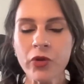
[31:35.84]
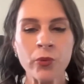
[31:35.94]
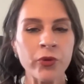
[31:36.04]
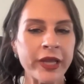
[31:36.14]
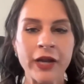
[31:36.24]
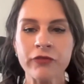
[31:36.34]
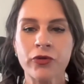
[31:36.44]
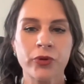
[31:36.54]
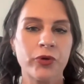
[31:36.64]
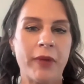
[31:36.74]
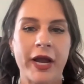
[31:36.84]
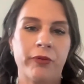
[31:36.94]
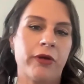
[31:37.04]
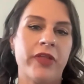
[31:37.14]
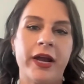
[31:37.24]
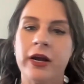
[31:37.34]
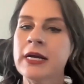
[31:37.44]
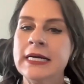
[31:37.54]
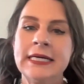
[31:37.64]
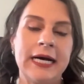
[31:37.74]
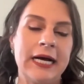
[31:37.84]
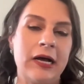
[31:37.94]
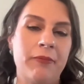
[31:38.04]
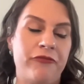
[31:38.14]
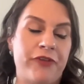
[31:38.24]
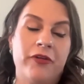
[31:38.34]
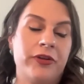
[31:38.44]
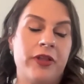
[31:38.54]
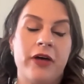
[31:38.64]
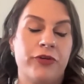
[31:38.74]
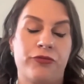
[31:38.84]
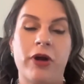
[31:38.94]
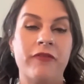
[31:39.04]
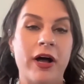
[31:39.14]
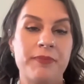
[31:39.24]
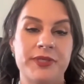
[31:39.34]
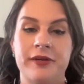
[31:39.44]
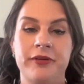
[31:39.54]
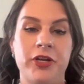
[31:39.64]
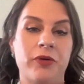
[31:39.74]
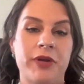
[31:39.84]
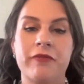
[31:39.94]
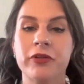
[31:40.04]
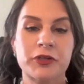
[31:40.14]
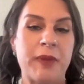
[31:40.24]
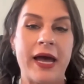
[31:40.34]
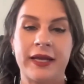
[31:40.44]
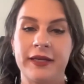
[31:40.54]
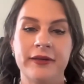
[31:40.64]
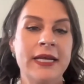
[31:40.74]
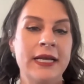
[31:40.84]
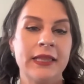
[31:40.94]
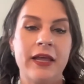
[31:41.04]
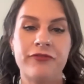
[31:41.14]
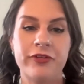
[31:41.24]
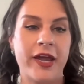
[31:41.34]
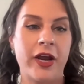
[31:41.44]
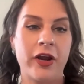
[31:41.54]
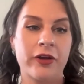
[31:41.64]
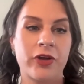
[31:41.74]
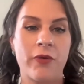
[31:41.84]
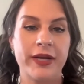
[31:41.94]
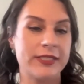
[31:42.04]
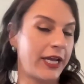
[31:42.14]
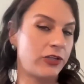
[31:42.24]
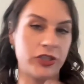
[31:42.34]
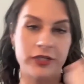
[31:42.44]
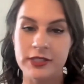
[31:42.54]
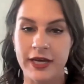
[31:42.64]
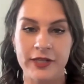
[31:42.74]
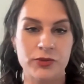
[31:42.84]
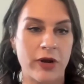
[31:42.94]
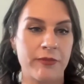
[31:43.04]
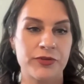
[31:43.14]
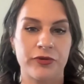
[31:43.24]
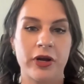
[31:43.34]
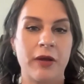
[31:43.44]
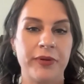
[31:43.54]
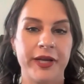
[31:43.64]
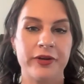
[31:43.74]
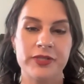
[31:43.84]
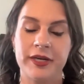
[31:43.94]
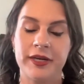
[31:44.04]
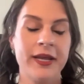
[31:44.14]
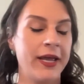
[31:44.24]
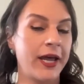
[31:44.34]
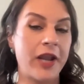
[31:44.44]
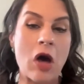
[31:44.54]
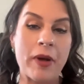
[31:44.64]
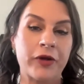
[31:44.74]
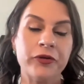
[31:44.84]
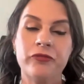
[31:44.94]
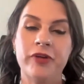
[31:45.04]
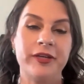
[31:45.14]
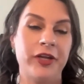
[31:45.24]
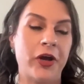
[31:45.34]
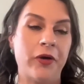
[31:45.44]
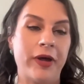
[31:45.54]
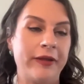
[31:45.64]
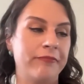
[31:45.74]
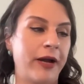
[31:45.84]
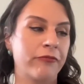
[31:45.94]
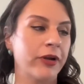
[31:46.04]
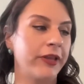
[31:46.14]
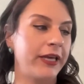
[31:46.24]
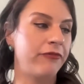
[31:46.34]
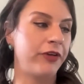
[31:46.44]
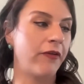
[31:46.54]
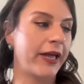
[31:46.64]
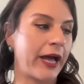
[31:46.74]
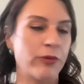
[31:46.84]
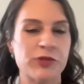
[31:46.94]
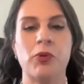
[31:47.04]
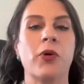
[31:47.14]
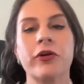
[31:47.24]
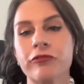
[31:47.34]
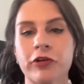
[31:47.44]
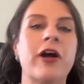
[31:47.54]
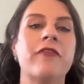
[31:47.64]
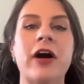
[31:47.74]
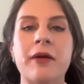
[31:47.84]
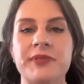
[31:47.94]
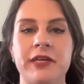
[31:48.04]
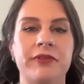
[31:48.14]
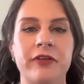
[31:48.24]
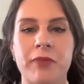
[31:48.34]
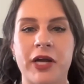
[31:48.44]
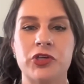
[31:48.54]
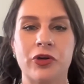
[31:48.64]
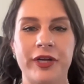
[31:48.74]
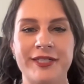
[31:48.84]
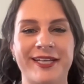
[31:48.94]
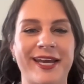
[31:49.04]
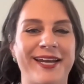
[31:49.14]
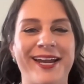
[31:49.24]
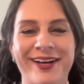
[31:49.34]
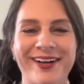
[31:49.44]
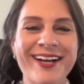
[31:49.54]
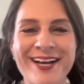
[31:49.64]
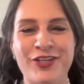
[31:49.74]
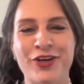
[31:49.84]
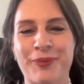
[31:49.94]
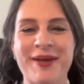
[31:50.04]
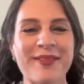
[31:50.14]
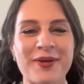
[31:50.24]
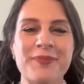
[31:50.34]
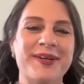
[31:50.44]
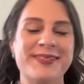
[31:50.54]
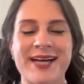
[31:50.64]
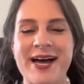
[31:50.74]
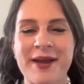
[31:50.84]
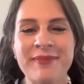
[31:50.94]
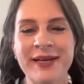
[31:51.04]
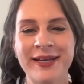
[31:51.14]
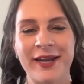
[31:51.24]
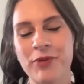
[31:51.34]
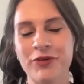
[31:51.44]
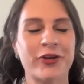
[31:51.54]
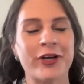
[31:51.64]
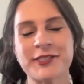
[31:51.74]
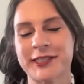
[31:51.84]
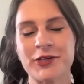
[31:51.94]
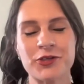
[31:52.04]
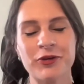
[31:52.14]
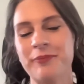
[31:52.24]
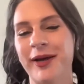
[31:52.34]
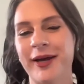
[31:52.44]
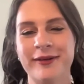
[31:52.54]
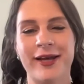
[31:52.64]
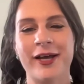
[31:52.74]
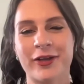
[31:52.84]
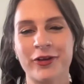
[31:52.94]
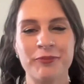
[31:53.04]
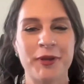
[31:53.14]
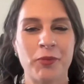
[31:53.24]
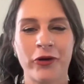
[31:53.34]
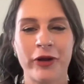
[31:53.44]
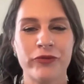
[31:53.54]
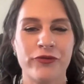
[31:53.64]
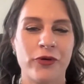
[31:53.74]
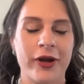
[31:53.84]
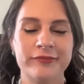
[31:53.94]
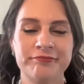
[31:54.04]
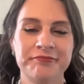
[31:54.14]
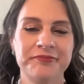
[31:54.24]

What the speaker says: Really kind of grew my career there. Fell in love with RevOps and, never looked back, and left there going to HG Insights where I was for a couple of years, and now I'm at Groove. And, I really feel like I was born for RevOps, even if my journey to get here took me a little bit of time and a move across the country, but couldn't be more grateful for it.